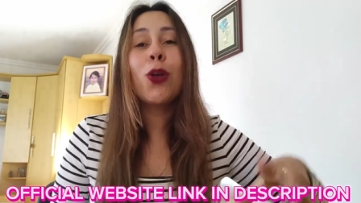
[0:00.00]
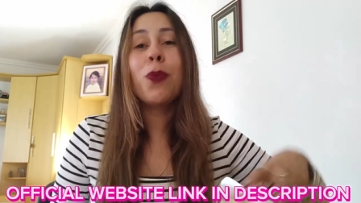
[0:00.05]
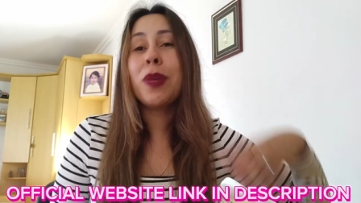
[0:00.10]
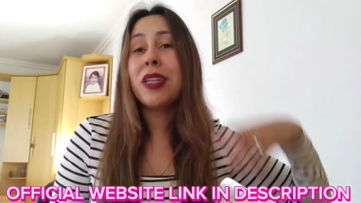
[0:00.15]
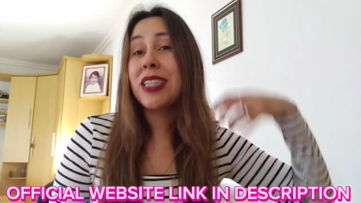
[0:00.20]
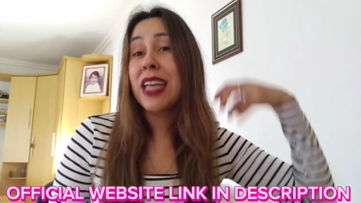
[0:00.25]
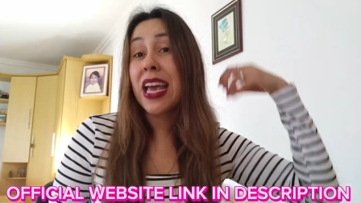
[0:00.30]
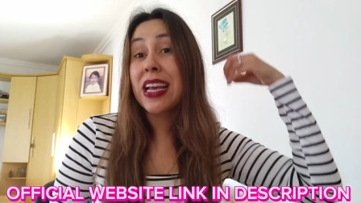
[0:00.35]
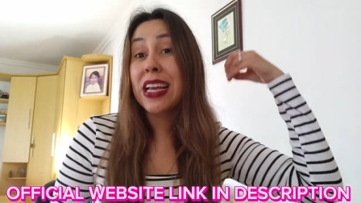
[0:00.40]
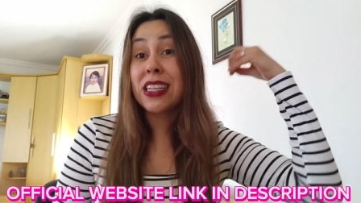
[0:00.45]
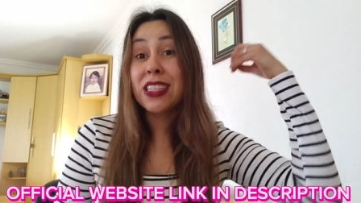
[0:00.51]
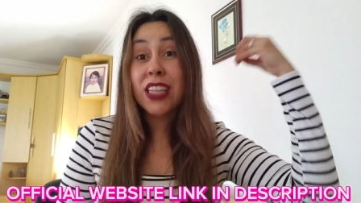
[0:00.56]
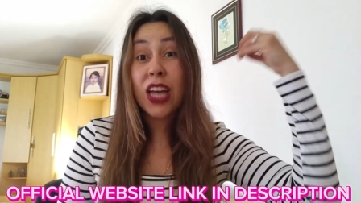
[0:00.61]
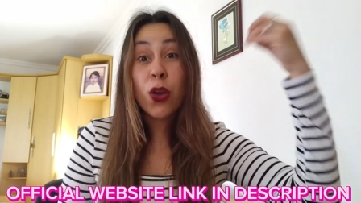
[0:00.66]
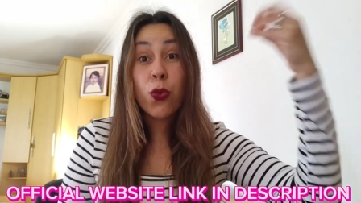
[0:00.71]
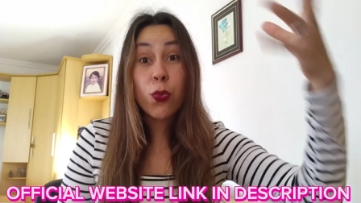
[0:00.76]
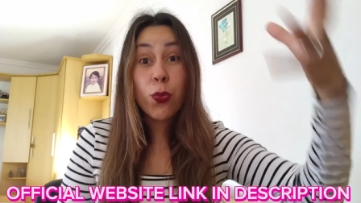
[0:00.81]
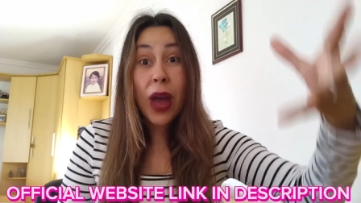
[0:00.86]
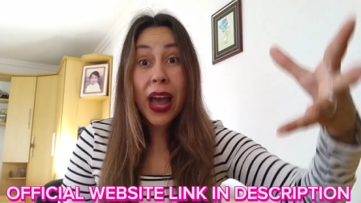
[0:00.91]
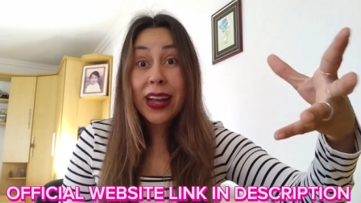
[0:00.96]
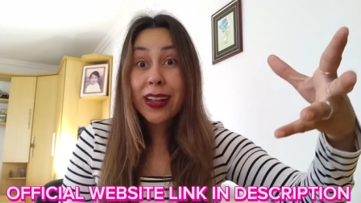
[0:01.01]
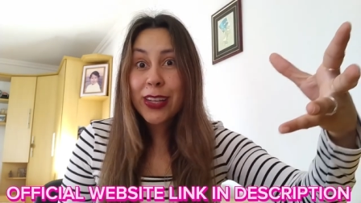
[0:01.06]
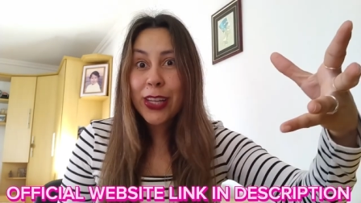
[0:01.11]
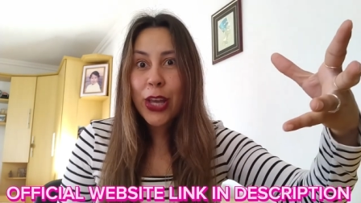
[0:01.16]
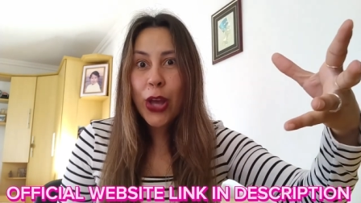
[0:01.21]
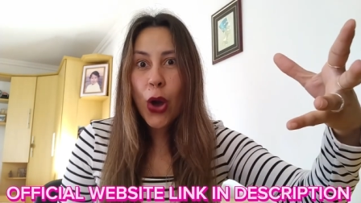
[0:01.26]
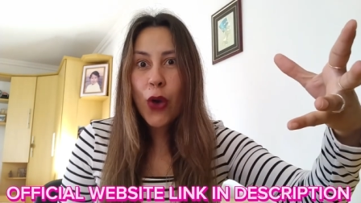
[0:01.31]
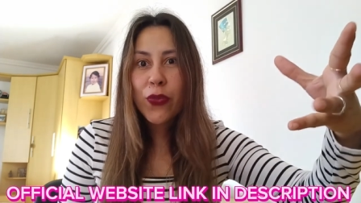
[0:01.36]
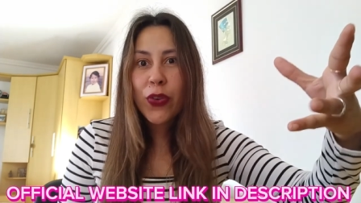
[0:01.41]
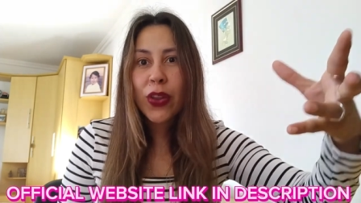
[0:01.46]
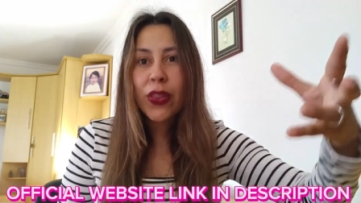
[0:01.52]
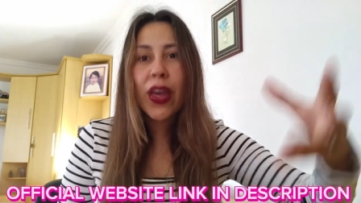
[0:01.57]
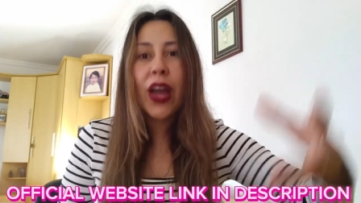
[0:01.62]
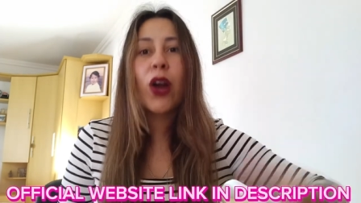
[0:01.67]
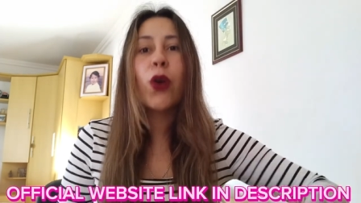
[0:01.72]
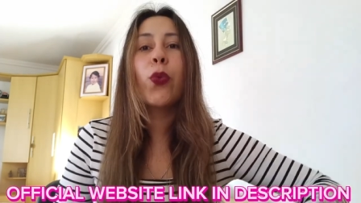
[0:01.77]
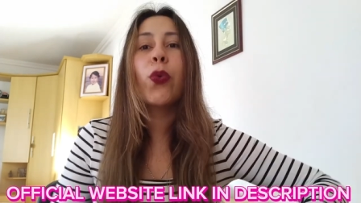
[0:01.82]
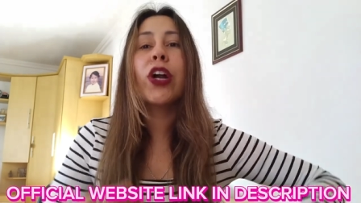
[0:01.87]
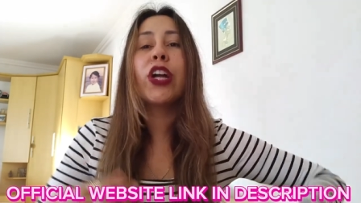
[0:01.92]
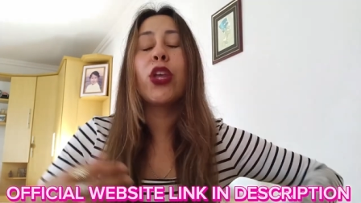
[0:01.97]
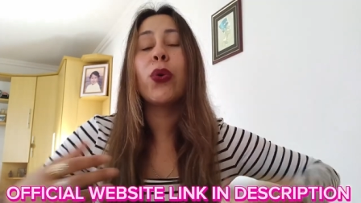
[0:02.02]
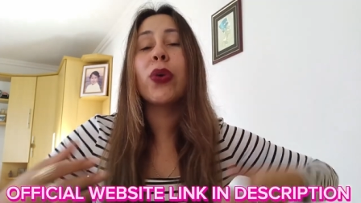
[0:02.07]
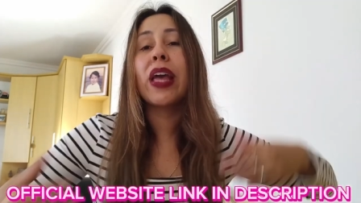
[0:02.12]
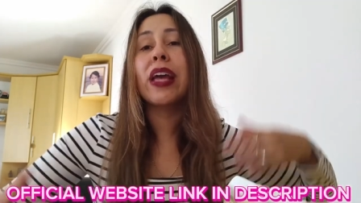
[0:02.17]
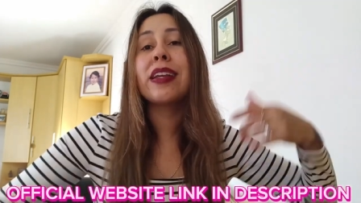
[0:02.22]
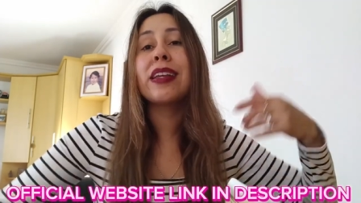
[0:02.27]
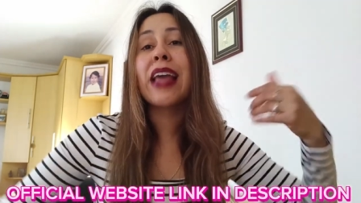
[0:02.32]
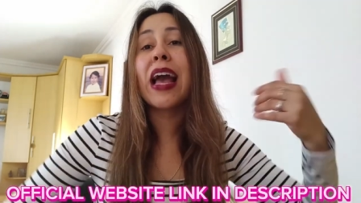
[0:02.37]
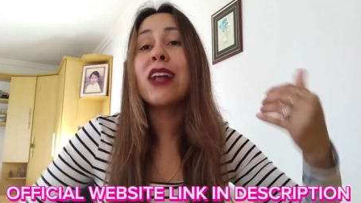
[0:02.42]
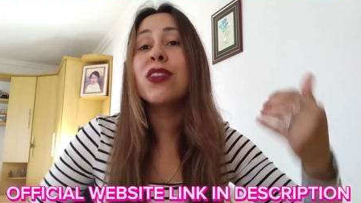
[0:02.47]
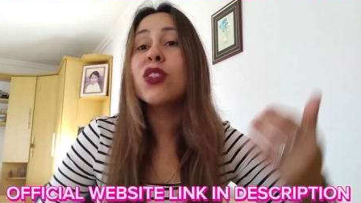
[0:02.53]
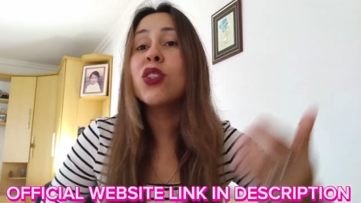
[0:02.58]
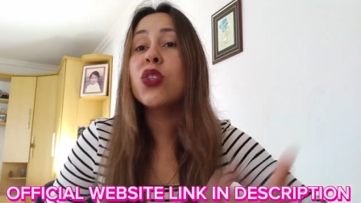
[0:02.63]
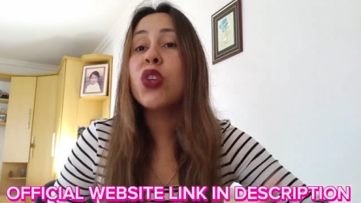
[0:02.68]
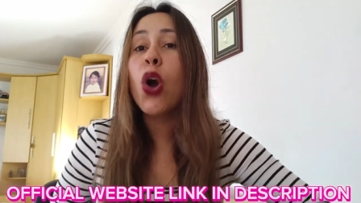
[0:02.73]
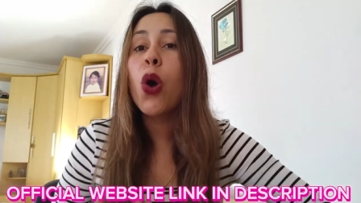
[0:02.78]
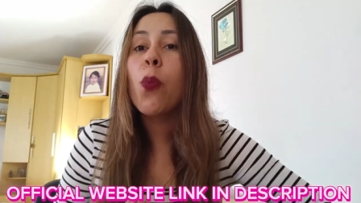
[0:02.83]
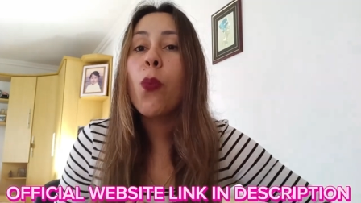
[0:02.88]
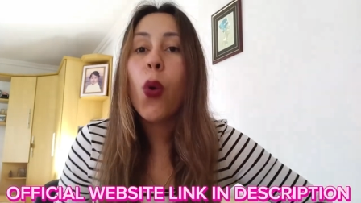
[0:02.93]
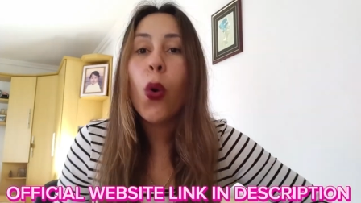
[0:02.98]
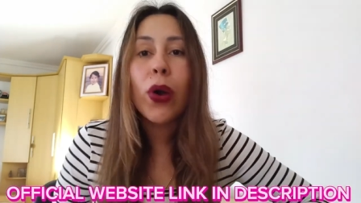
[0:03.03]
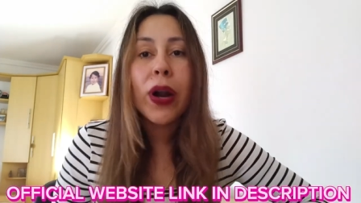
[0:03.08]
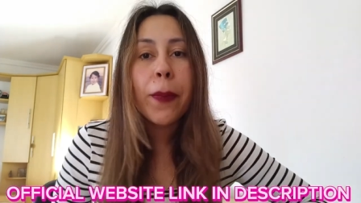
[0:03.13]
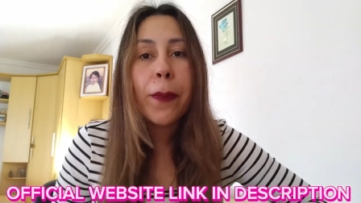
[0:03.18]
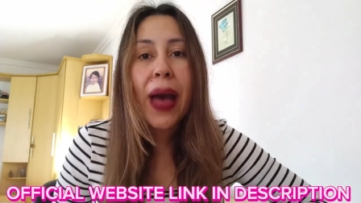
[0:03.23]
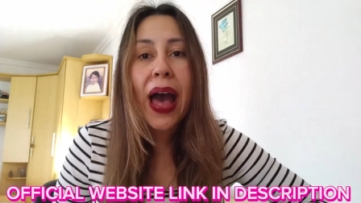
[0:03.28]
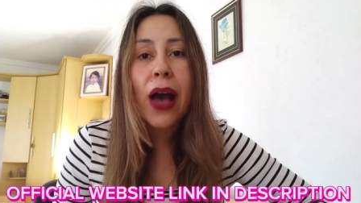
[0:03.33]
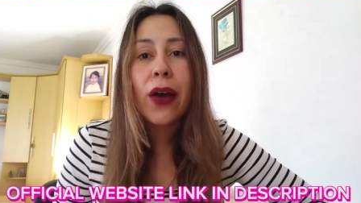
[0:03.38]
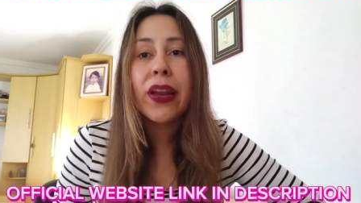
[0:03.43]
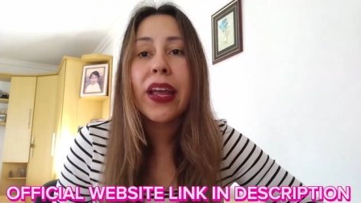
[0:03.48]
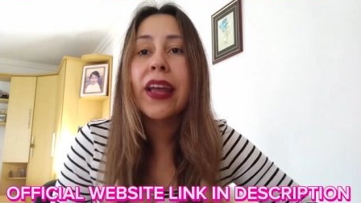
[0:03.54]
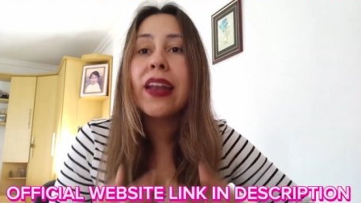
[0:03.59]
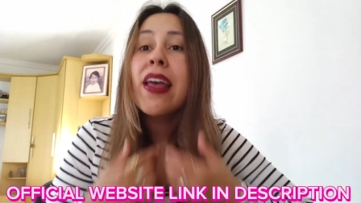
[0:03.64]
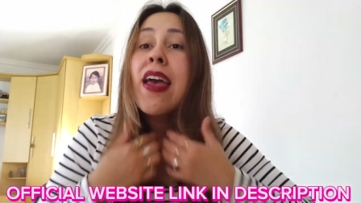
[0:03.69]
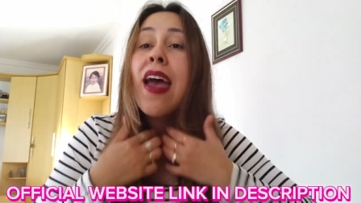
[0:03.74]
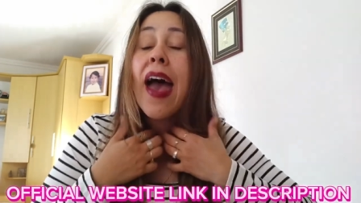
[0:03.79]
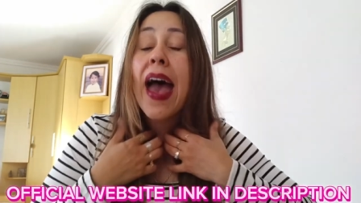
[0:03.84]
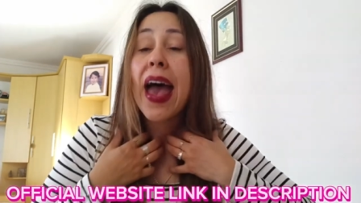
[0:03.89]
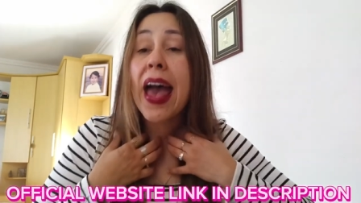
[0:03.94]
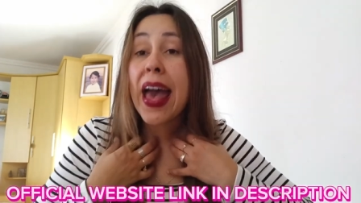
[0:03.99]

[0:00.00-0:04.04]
you'll be taken directly over there where you can get to know more about it.